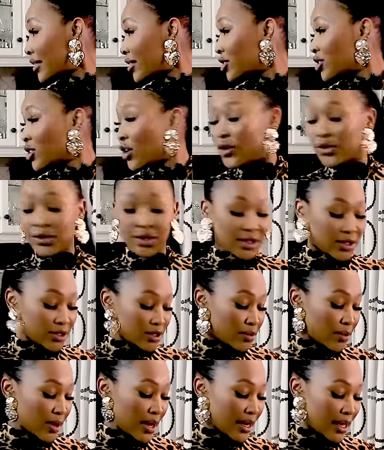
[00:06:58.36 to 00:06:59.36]
like the toast
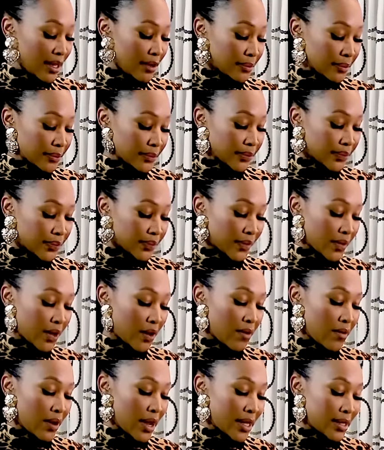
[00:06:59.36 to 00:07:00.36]
is ready.
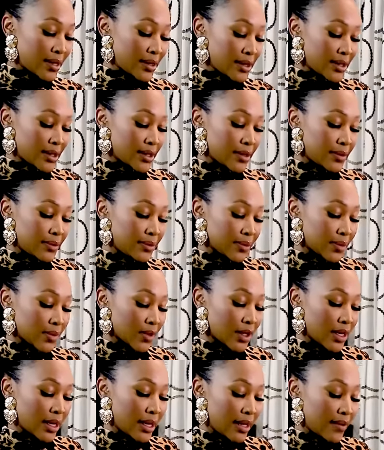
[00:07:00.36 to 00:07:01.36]
All right,
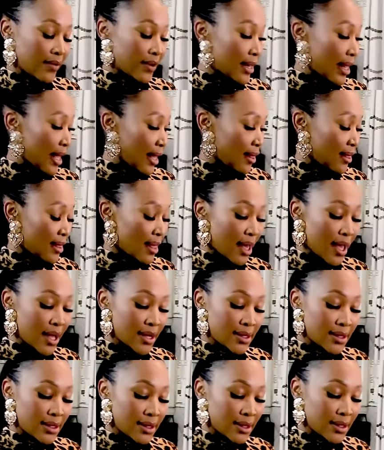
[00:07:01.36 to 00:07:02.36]
I'm gonna leave it like
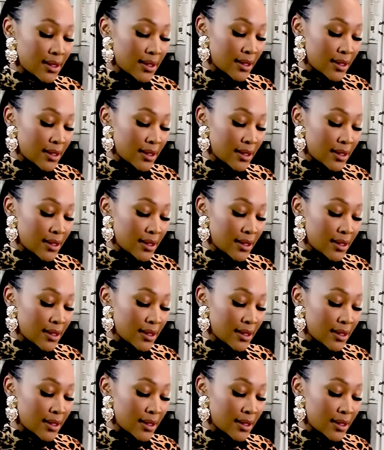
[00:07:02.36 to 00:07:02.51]
that.